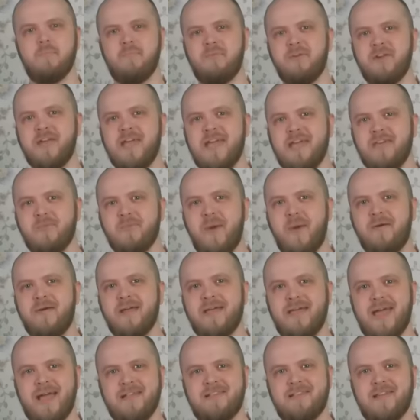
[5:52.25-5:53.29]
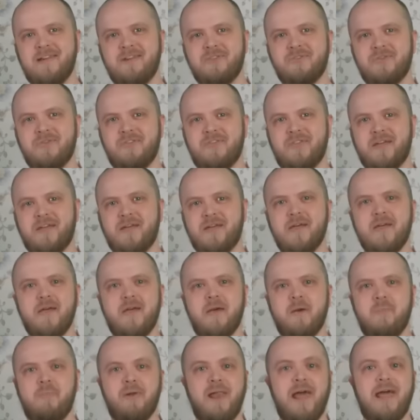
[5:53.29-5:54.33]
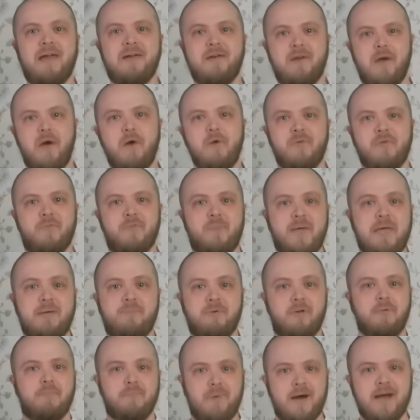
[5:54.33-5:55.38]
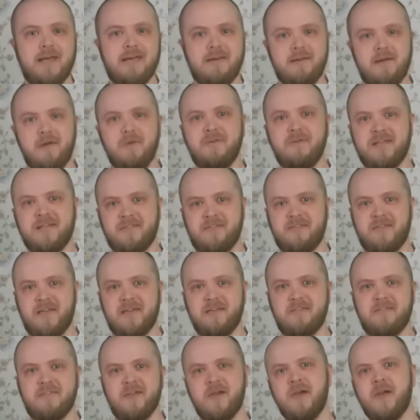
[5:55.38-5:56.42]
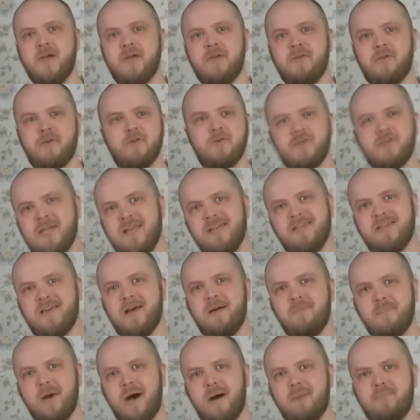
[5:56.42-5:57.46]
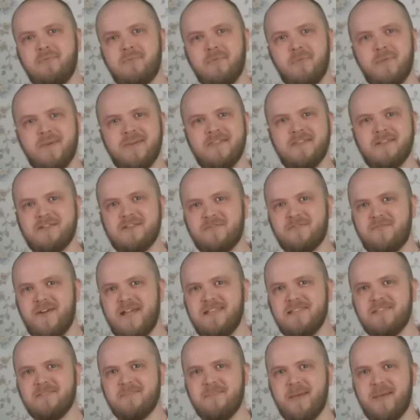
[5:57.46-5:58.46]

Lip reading: But here's where it gets interesting. Blair knows people might notice this, so she's come up with a defense